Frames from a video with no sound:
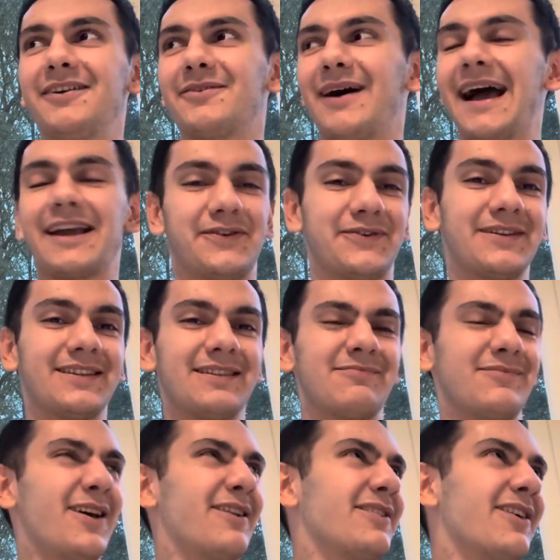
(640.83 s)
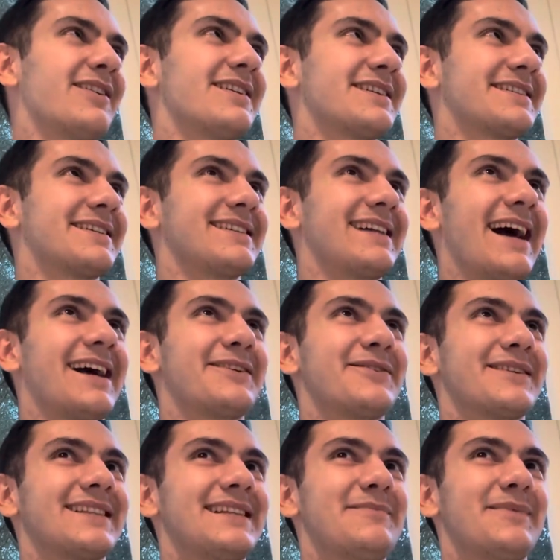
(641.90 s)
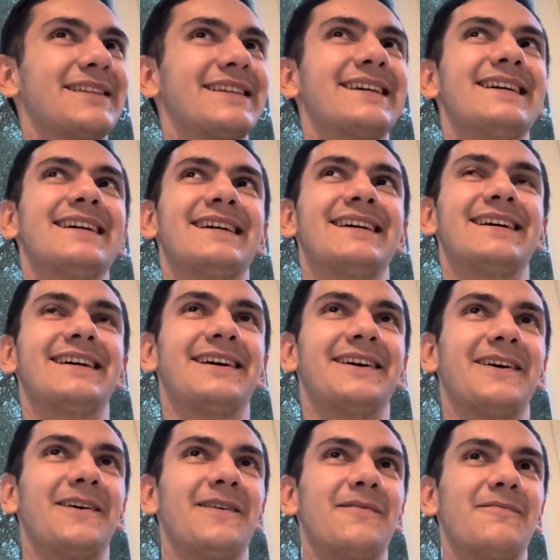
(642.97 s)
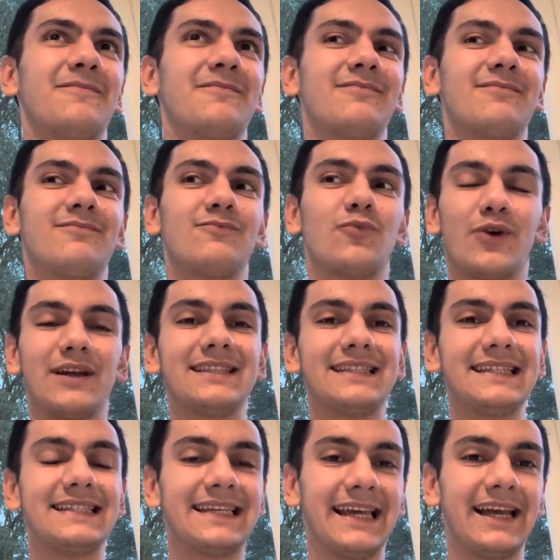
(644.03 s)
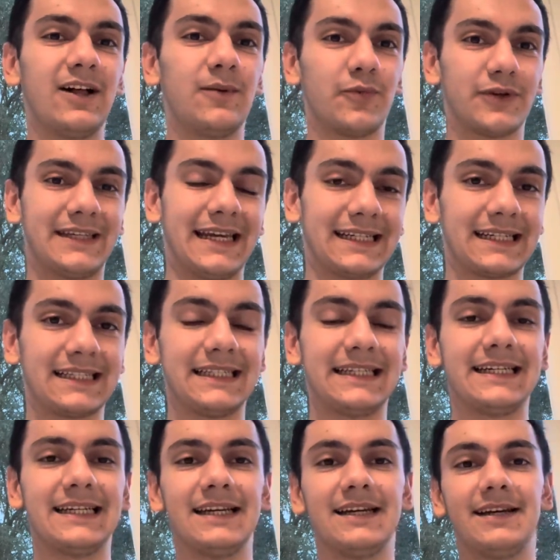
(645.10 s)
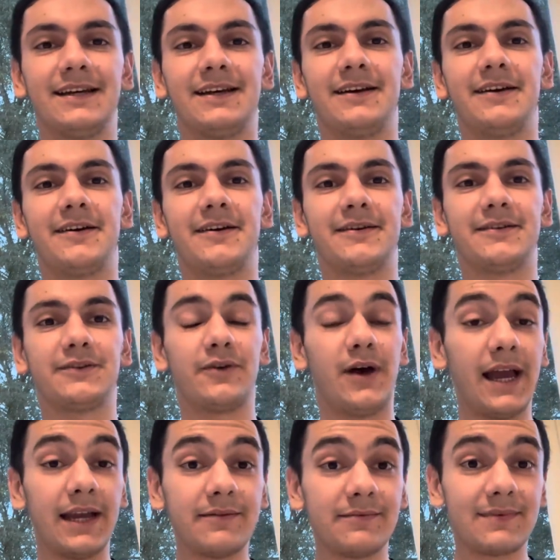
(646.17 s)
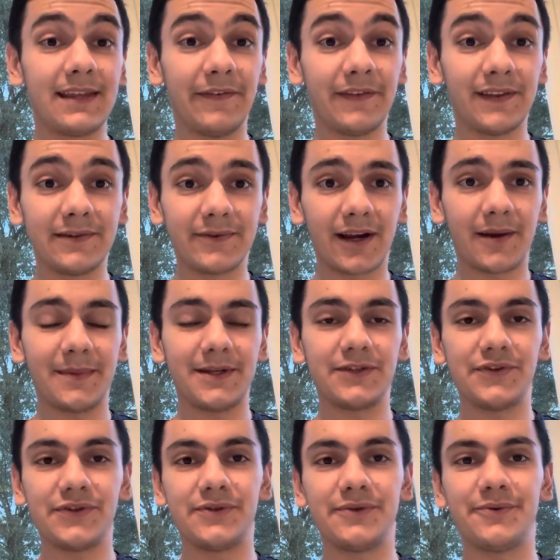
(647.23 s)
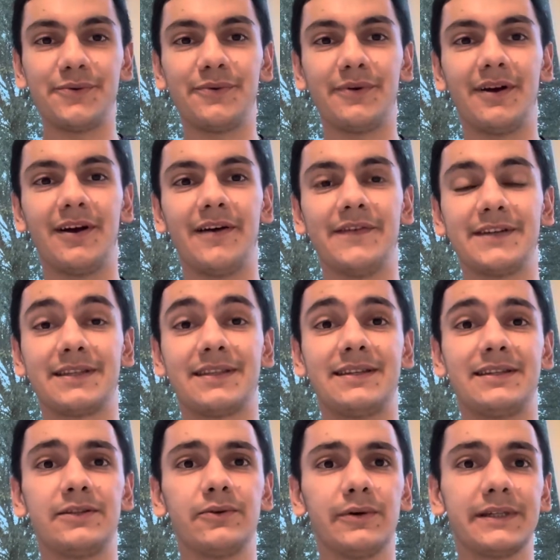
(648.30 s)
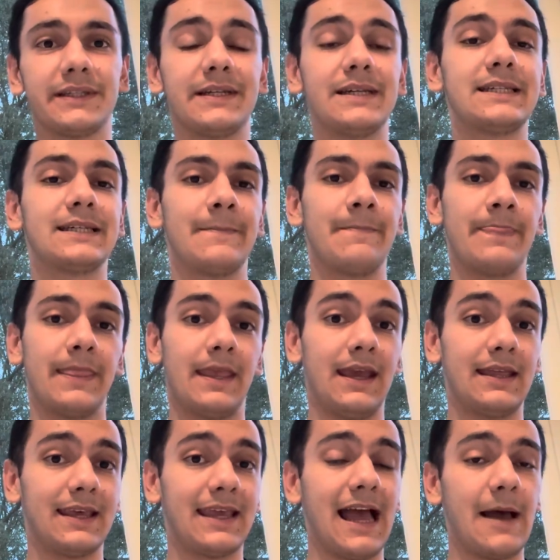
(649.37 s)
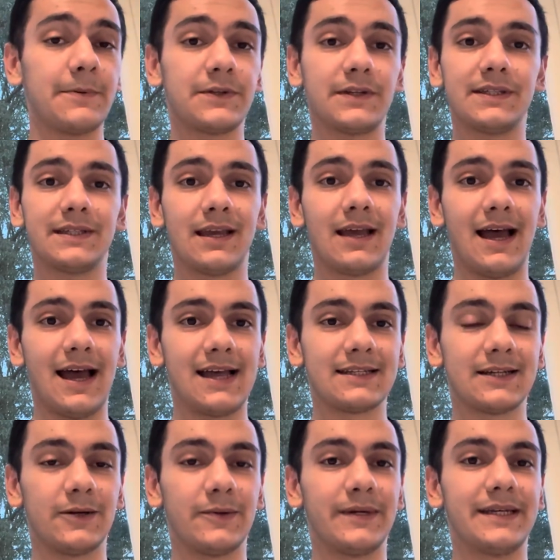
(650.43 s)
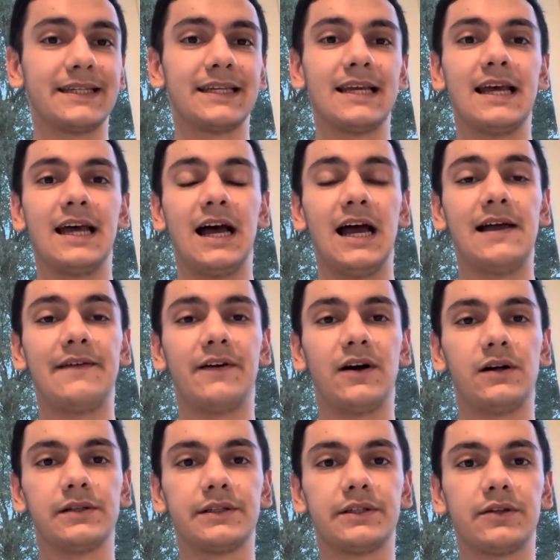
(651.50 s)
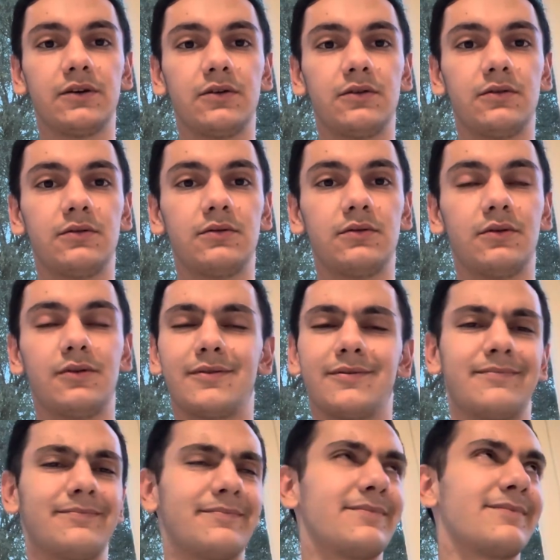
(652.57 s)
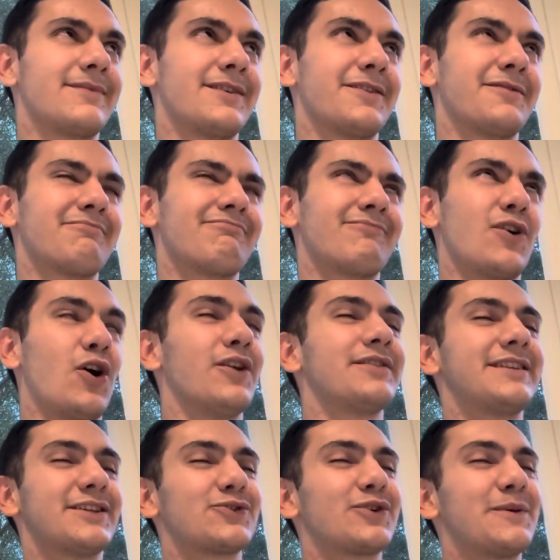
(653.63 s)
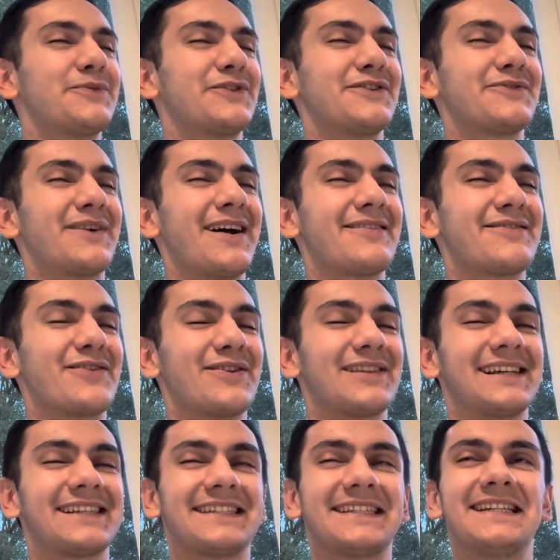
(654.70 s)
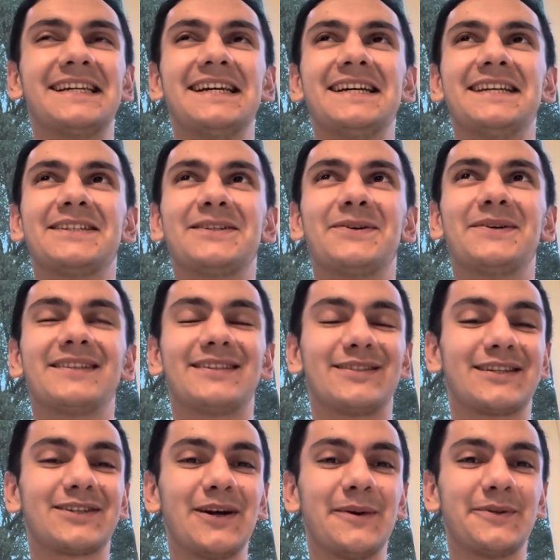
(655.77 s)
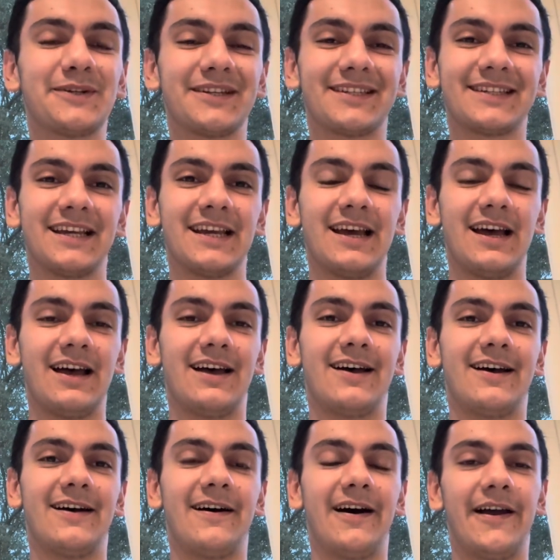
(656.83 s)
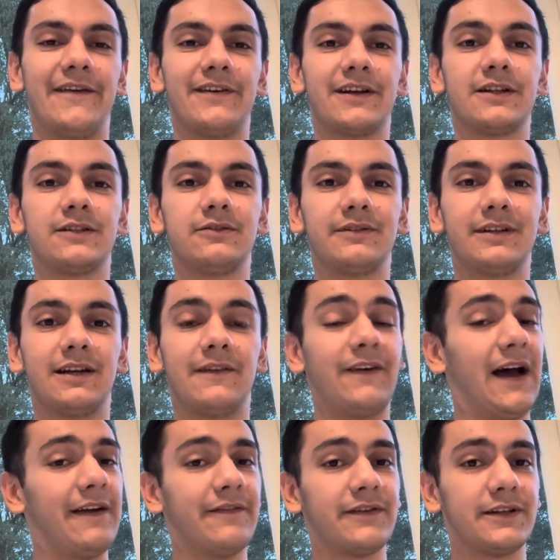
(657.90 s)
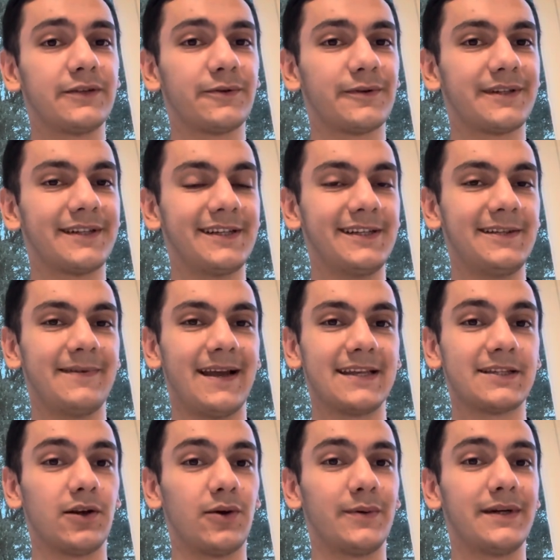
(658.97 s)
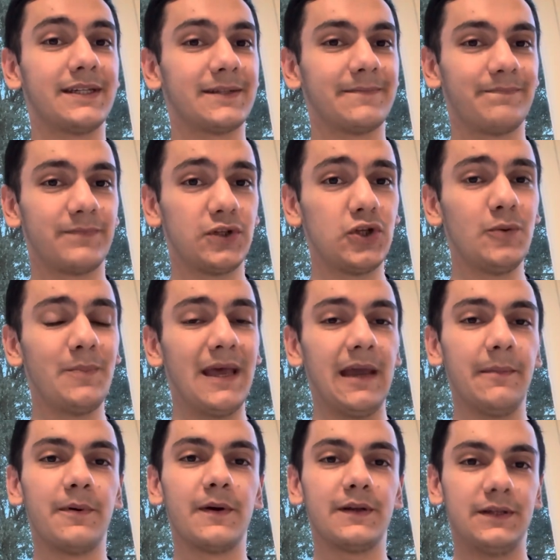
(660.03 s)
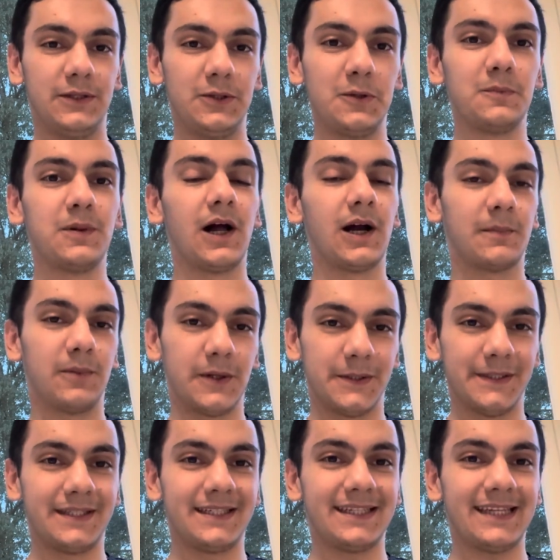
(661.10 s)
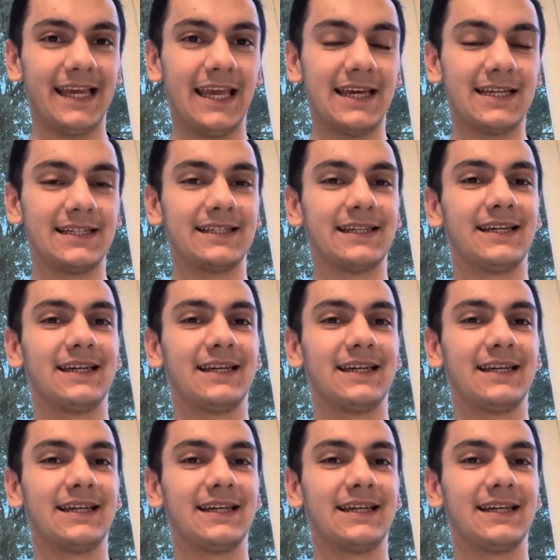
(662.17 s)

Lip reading: accurate, not necessarily accurately, but more in detail, more technically. So I definitely recommend you to visit these sources. In the captions, as always, I have also, or they're called descriptions rather, on LinkedIn. So in the descriptions, I've included 5 resources, as always, 2 papers, 2 blog posts, and